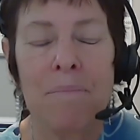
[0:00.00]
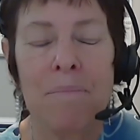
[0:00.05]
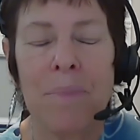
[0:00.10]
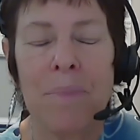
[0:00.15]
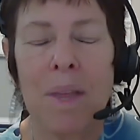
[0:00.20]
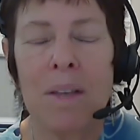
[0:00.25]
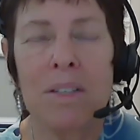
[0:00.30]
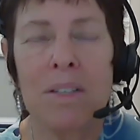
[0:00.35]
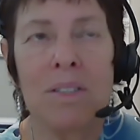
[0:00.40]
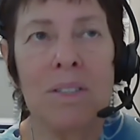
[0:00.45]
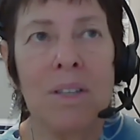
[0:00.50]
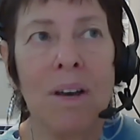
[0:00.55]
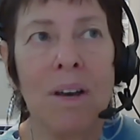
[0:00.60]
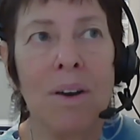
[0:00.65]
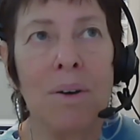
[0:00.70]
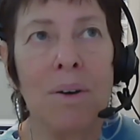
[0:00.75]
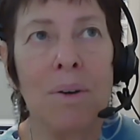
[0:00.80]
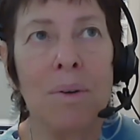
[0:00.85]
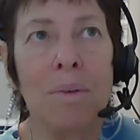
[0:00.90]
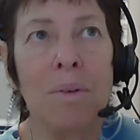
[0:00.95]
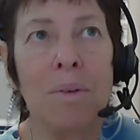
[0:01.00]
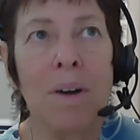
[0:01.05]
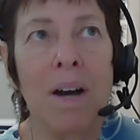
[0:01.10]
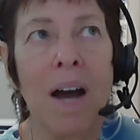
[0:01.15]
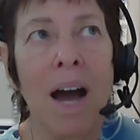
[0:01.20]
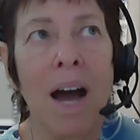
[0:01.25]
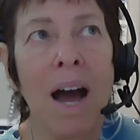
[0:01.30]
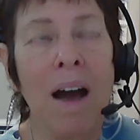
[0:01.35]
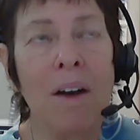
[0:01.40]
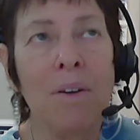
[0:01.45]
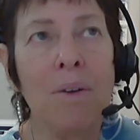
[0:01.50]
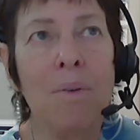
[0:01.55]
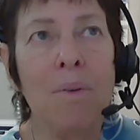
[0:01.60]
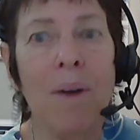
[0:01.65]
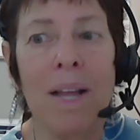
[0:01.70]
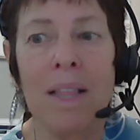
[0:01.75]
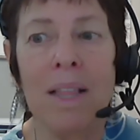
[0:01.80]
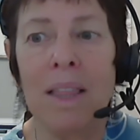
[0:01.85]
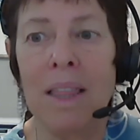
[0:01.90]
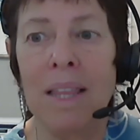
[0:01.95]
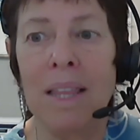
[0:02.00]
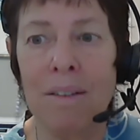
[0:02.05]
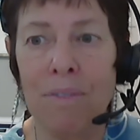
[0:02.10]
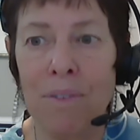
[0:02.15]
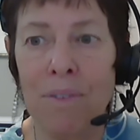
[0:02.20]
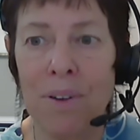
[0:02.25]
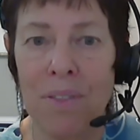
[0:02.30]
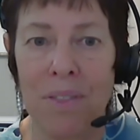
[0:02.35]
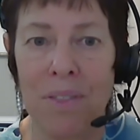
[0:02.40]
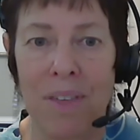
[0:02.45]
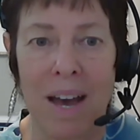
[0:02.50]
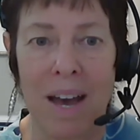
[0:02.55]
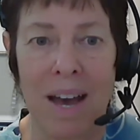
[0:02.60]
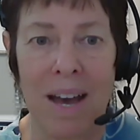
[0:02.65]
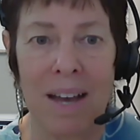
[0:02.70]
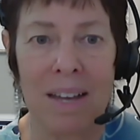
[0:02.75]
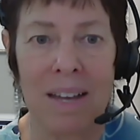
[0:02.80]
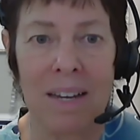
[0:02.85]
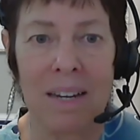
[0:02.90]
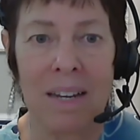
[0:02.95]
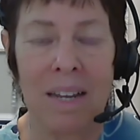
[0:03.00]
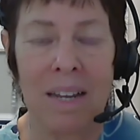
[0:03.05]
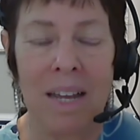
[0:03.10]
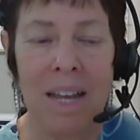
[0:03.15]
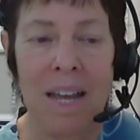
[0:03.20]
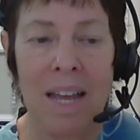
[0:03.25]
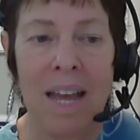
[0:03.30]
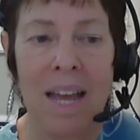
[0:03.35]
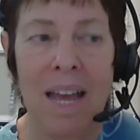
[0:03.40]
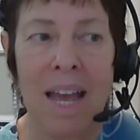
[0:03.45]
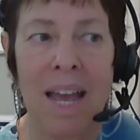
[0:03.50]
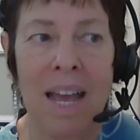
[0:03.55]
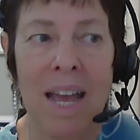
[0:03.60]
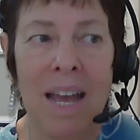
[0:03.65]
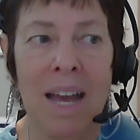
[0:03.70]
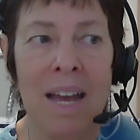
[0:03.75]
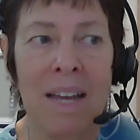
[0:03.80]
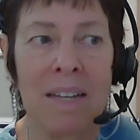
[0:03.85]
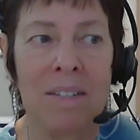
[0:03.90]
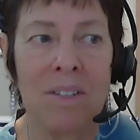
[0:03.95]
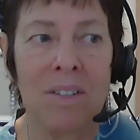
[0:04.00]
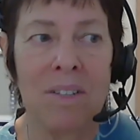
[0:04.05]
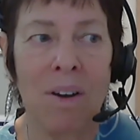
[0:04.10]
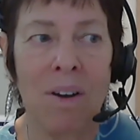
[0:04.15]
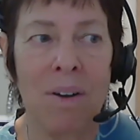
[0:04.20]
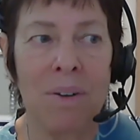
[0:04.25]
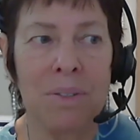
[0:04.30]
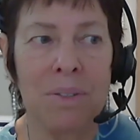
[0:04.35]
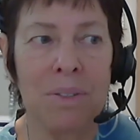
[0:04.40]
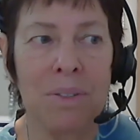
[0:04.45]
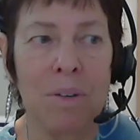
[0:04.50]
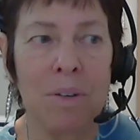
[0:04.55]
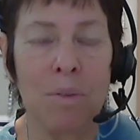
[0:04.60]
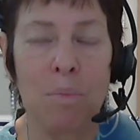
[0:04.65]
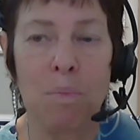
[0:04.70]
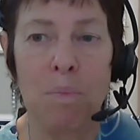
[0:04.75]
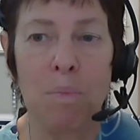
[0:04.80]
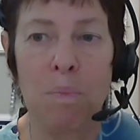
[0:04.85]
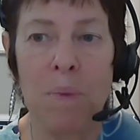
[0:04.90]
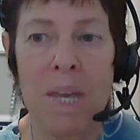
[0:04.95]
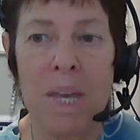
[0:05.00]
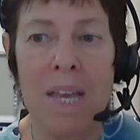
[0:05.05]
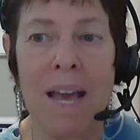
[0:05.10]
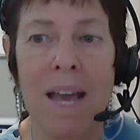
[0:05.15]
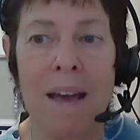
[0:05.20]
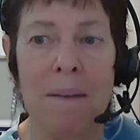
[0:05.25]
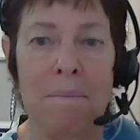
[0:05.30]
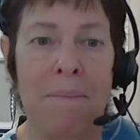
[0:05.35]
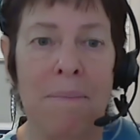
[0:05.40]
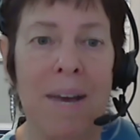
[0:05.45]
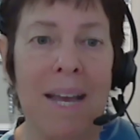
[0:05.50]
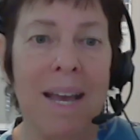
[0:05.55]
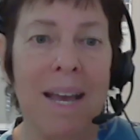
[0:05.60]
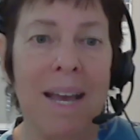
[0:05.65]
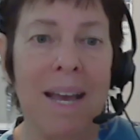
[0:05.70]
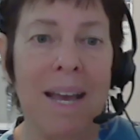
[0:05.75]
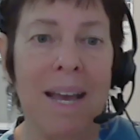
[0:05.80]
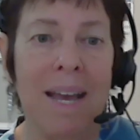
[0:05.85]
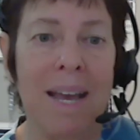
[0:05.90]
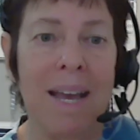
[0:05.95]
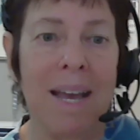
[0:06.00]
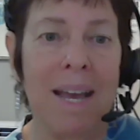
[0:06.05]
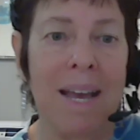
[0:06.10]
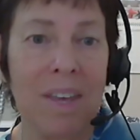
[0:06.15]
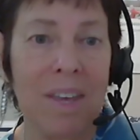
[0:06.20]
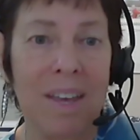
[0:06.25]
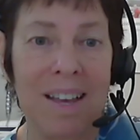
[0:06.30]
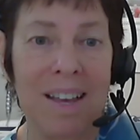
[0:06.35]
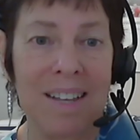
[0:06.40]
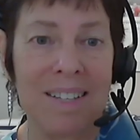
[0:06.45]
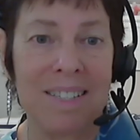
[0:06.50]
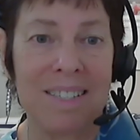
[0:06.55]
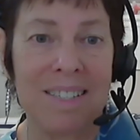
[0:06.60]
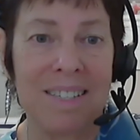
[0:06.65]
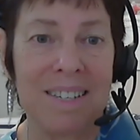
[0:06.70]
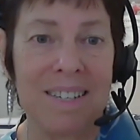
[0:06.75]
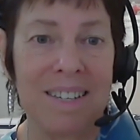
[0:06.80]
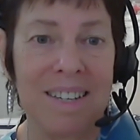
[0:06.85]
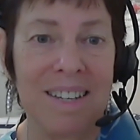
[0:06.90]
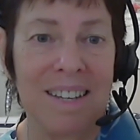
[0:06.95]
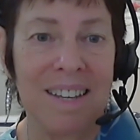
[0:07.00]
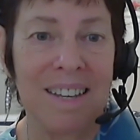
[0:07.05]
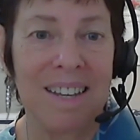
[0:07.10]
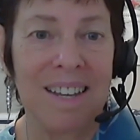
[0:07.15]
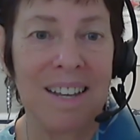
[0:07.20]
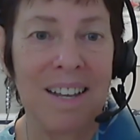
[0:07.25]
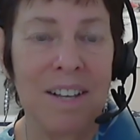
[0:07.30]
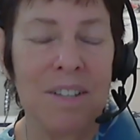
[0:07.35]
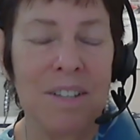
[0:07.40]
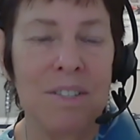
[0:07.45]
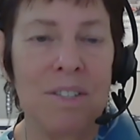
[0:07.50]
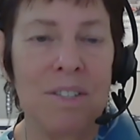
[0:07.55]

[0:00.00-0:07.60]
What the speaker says: So how do I live with that and also be at my healthiest so